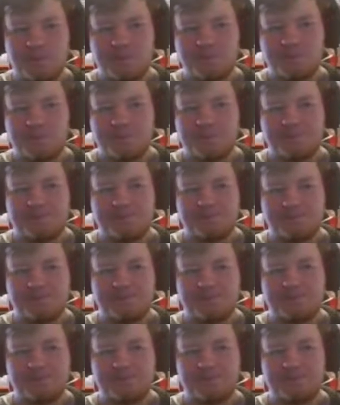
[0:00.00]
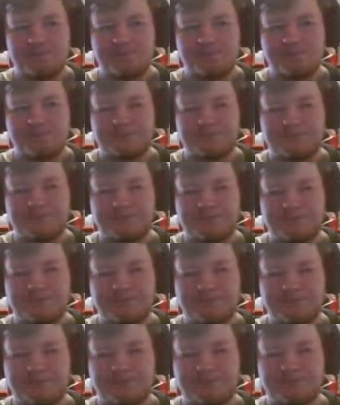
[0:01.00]
me mad, put his
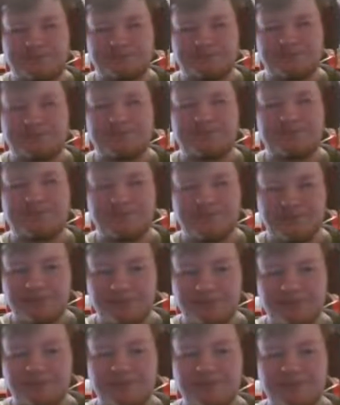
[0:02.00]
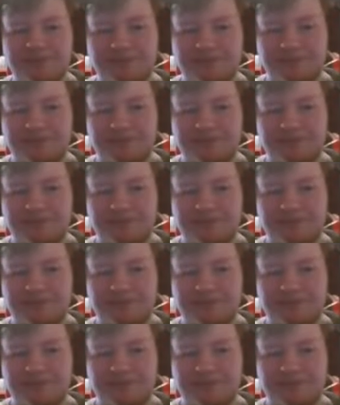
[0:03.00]
hands on me, got me getting me